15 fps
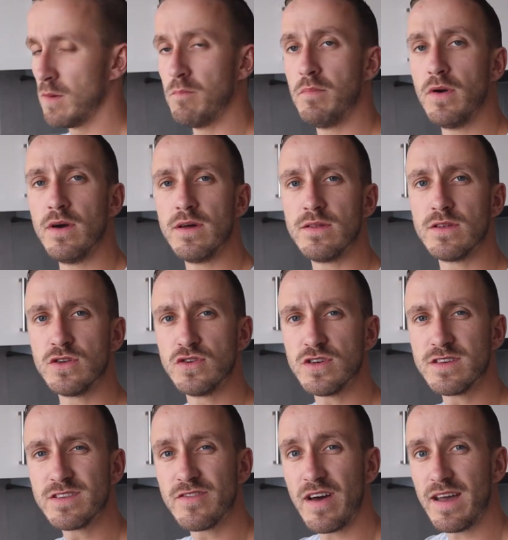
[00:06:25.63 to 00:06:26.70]
but
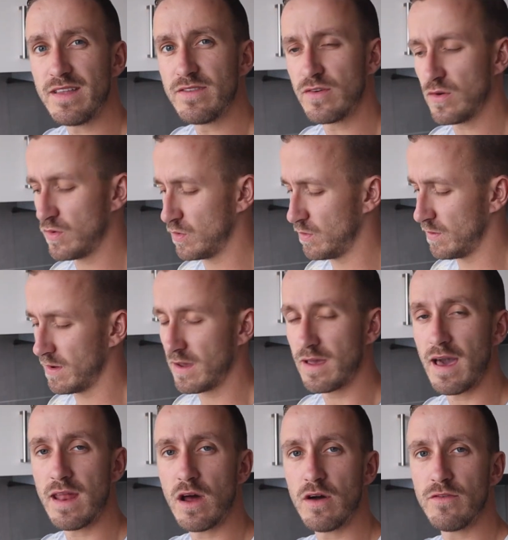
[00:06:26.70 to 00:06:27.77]
just try to
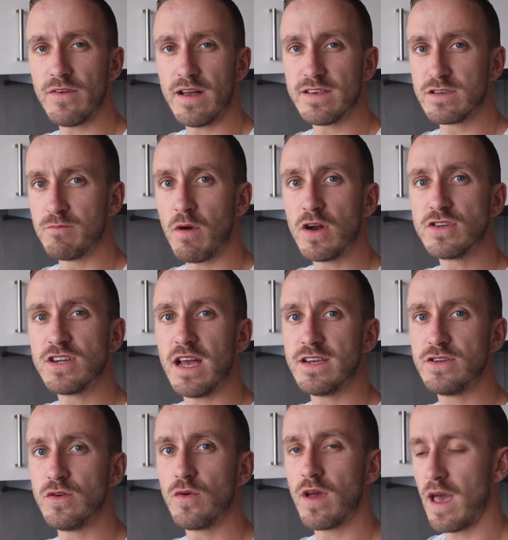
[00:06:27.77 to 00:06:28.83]
get off as much
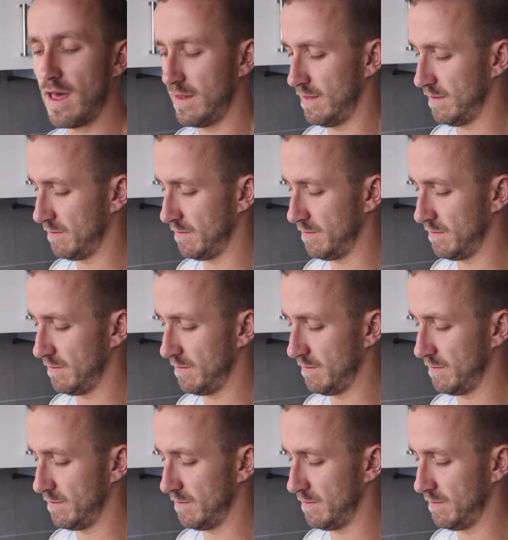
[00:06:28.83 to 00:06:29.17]
as you can.